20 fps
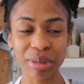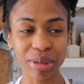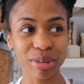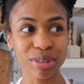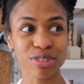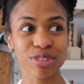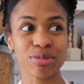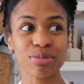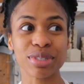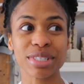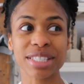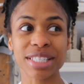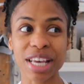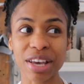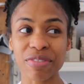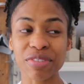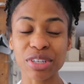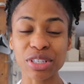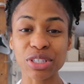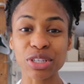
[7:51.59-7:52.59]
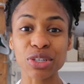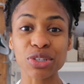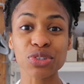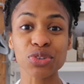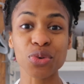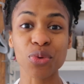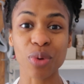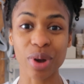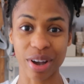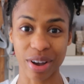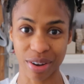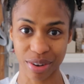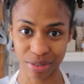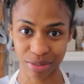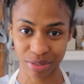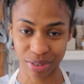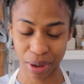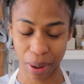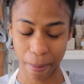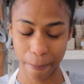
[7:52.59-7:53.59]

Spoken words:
It was from 7 to 12.